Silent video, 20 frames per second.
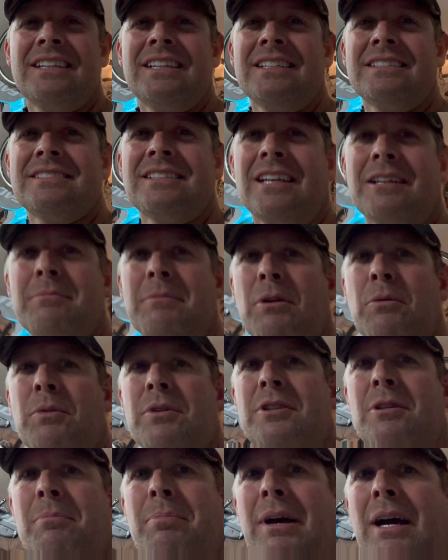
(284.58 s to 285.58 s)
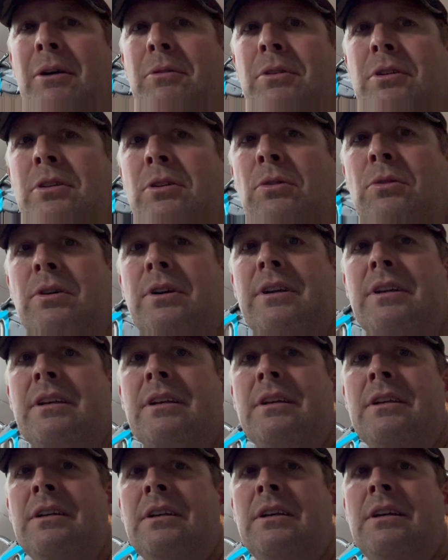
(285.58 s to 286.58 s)
each segment with the power cord
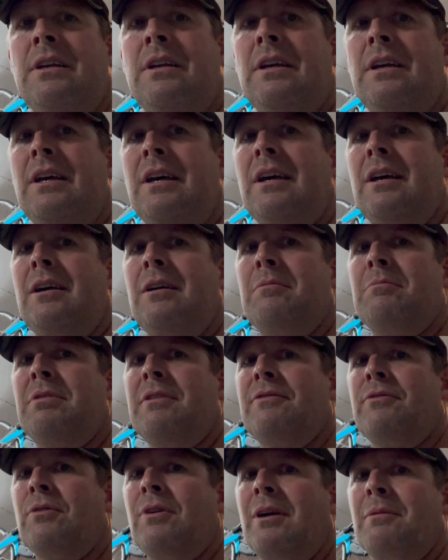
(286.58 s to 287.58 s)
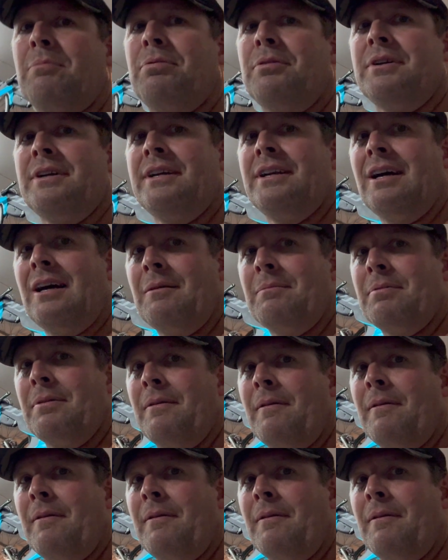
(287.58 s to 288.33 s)
before I put it up,